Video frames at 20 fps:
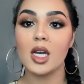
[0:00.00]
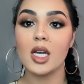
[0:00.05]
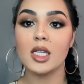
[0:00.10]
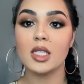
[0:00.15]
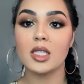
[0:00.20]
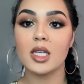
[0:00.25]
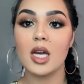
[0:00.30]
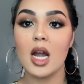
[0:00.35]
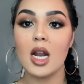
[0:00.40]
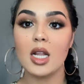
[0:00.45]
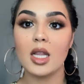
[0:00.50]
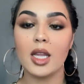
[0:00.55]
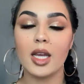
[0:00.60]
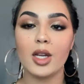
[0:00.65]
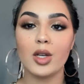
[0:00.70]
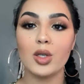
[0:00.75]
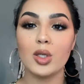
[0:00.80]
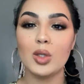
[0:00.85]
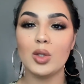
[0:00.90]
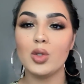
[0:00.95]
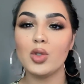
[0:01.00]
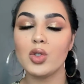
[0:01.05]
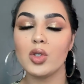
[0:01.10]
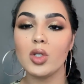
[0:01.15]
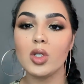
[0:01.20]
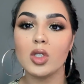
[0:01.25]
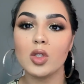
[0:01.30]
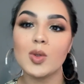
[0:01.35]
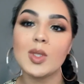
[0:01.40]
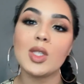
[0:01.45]
It's kind of like
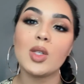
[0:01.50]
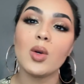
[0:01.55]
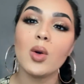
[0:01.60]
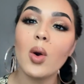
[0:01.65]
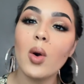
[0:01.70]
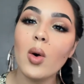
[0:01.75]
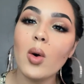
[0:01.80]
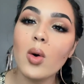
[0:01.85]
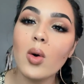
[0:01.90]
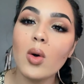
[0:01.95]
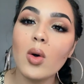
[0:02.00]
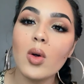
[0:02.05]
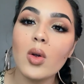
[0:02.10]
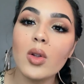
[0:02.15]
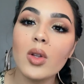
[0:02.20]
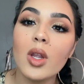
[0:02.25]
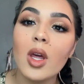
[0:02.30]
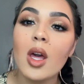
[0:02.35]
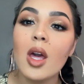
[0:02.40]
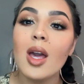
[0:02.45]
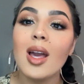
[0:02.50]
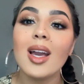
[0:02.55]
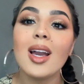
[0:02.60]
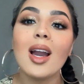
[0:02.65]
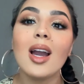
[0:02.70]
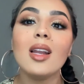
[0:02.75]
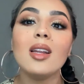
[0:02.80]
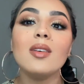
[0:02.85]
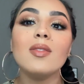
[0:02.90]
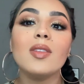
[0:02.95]
neutrals with gold,
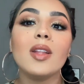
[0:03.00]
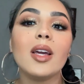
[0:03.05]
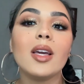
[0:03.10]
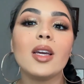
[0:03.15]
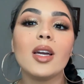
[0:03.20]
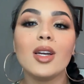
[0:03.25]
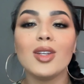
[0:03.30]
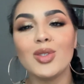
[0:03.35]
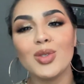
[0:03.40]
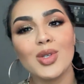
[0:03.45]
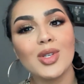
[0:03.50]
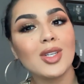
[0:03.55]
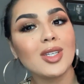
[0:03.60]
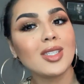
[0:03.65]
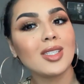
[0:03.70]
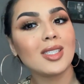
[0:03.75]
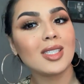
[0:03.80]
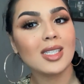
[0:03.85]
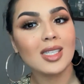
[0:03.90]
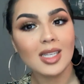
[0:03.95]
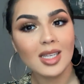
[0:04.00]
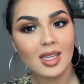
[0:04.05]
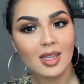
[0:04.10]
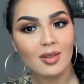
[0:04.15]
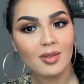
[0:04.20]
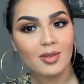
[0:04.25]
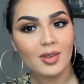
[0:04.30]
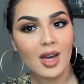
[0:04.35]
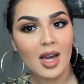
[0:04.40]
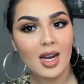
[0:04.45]
kind of like a New Year's
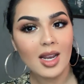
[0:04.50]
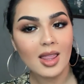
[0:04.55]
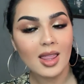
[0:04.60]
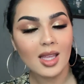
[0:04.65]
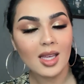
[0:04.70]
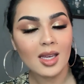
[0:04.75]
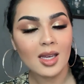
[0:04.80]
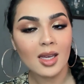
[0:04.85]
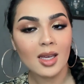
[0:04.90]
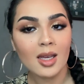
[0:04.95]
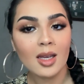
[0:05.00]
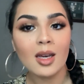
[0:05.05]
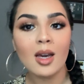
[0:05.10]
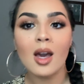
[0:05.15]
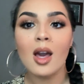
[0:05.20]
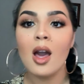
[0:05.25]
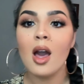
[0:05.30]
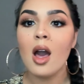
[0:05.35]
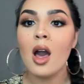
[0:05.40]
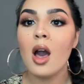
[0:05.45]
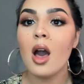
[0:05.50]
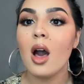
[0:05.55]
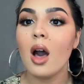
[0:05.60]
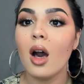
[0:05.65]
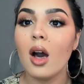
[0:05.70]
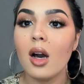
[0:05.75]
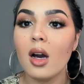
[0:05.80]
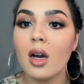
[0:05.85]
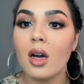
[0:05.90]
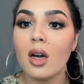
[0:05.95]
Eve kind of thing.
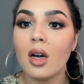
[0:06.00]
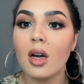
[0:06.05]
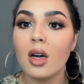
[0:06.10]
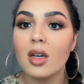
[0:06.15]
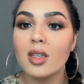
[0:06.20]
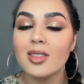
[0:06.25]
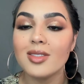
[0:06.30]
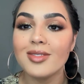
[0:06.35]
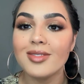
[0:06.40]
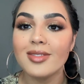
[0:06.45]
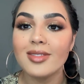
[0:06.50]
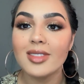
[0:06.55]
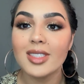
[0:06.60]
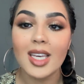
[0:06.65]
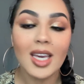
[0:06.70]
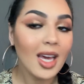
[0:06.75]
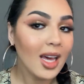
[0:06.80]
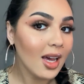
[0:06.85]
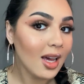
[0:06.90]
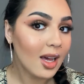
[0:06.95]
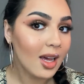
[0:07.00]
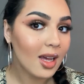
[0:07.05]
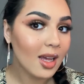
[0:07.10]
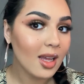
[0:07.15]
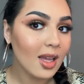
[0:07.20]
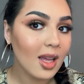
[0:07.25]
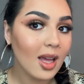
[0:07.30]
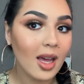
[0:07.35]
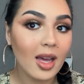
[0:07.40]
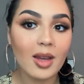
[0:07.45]
Yeah,
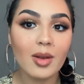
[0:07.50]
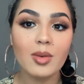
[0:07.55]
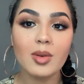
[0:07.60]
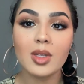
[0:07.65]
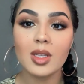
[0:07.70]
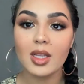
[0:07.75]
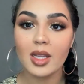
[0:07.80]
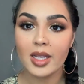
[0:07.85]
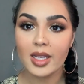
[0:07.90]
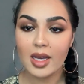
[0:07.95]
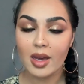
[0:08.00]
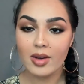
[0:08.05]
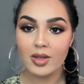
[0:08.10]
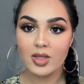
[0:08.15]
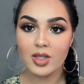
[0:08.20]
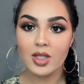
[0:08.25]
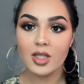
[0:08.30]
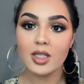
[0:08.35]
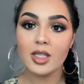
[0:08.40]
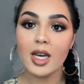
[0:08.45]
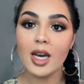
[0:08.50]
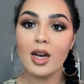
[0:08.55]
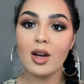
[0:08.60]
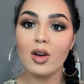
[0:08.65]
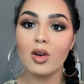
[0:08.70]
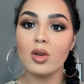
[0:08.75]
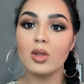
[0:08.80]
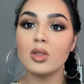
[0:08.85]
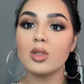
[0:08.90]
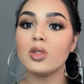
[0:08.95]
I really like how it turned out.